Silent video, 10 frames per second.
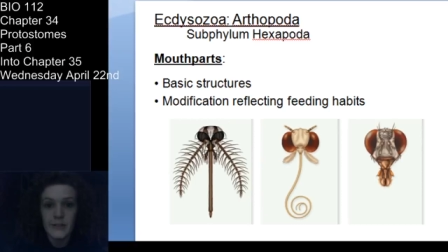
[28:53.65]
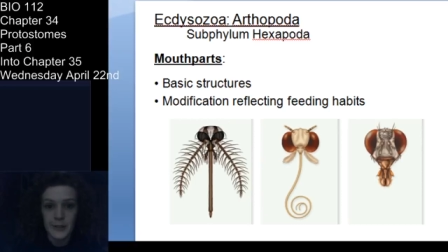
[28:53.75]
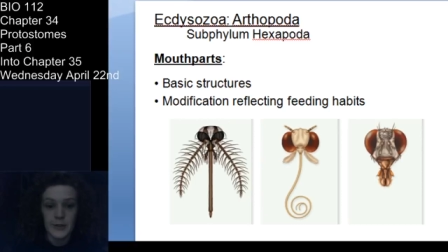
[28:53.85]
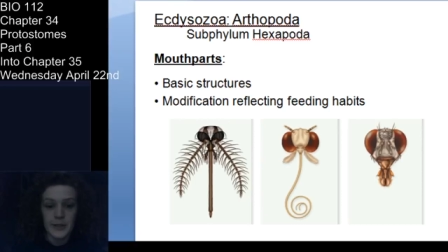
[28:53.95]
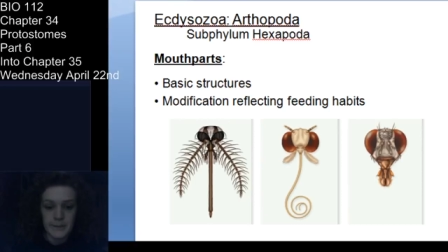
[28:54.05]

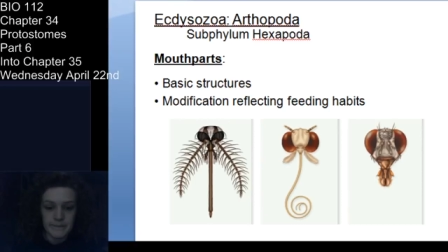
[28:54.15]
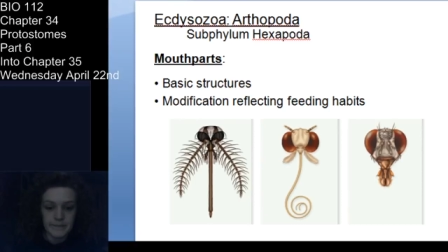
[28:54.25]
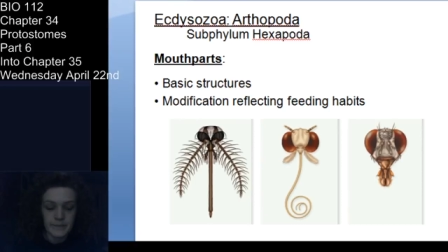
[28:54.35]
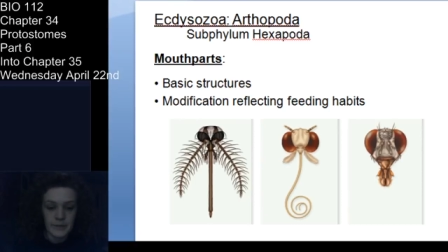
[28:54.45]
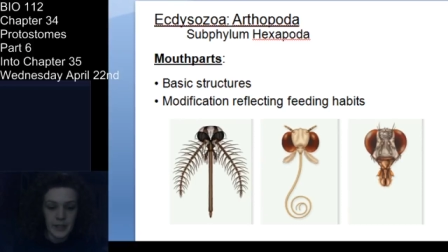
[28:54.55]
food.
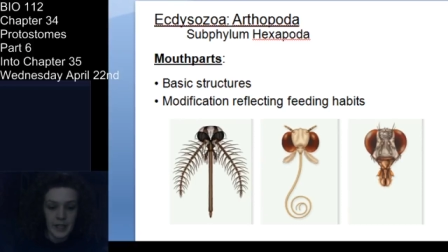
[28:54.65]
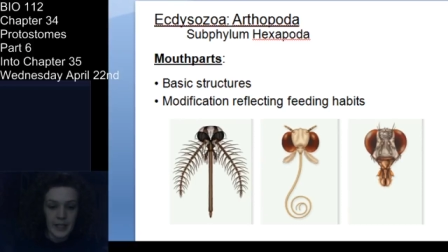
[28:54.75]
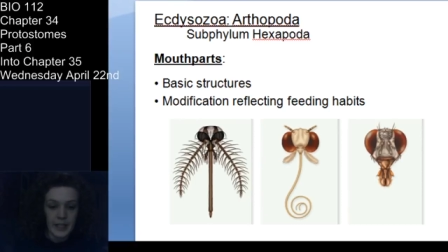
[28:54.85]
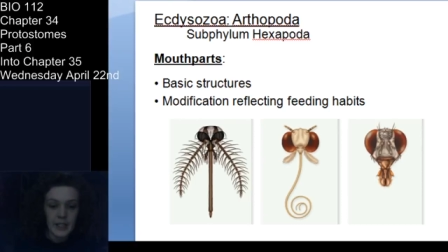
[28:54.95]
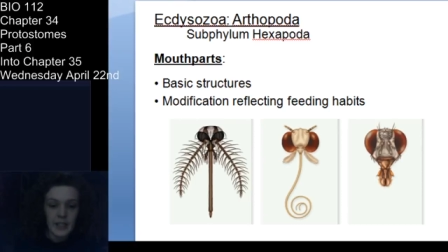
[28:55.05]

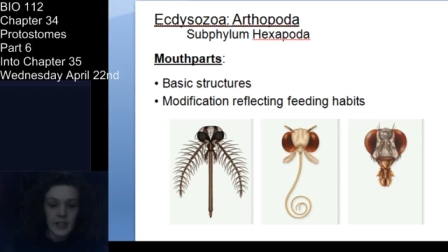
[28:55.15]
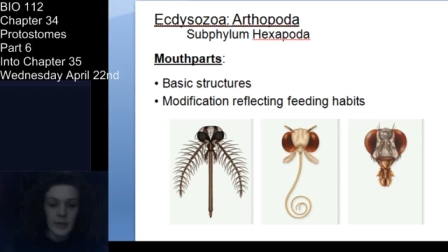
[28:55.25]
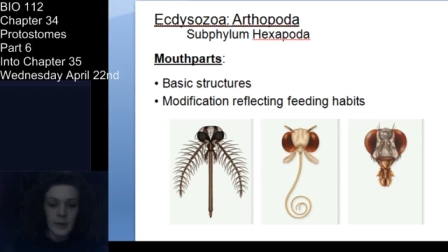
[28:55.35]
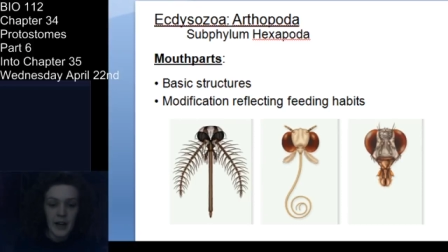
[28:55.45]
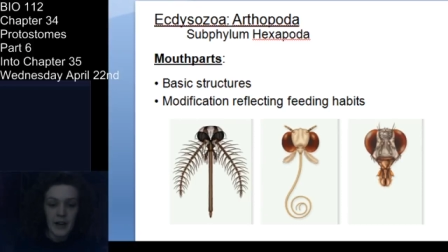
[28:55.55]
Okay,
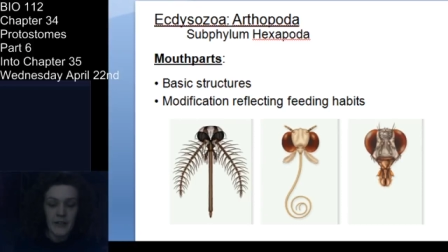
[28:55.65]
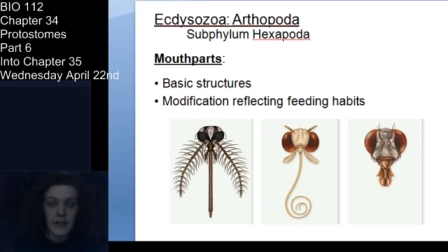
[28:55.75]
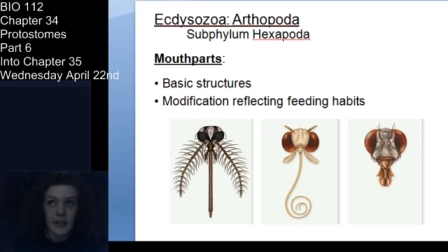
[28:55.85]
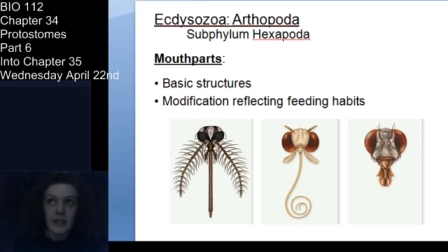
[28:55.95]
you have